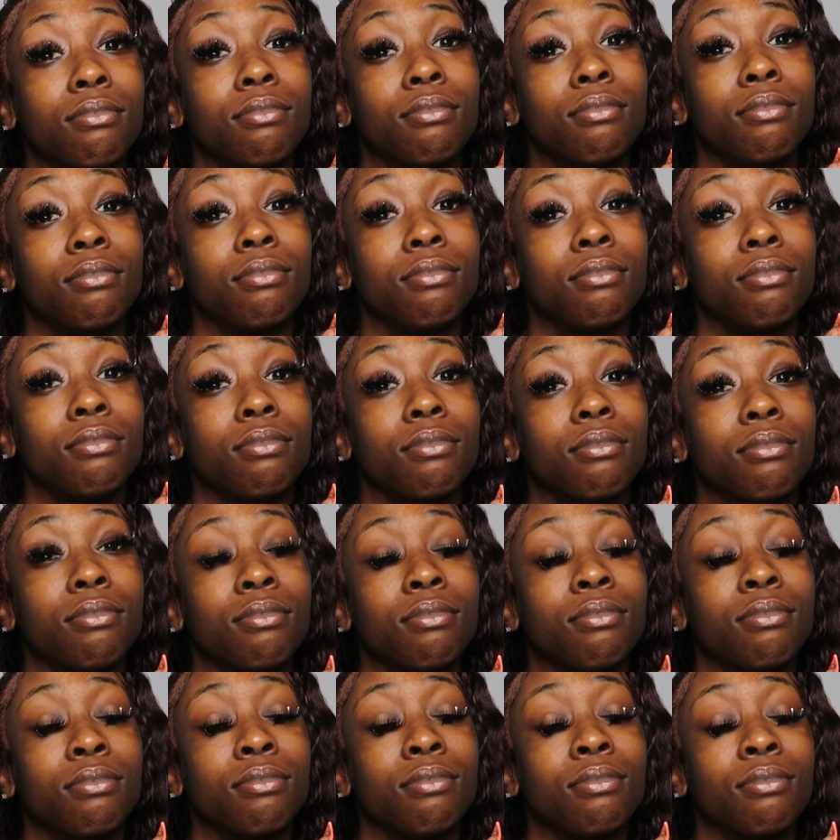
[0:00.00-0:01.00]

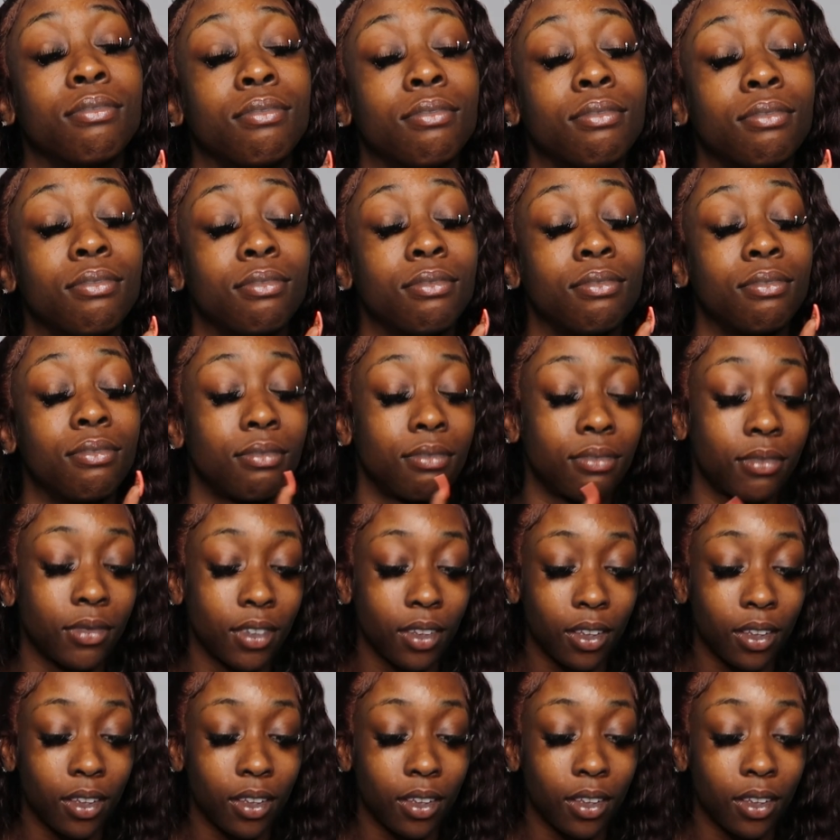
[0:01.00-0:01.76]
(no one is talking)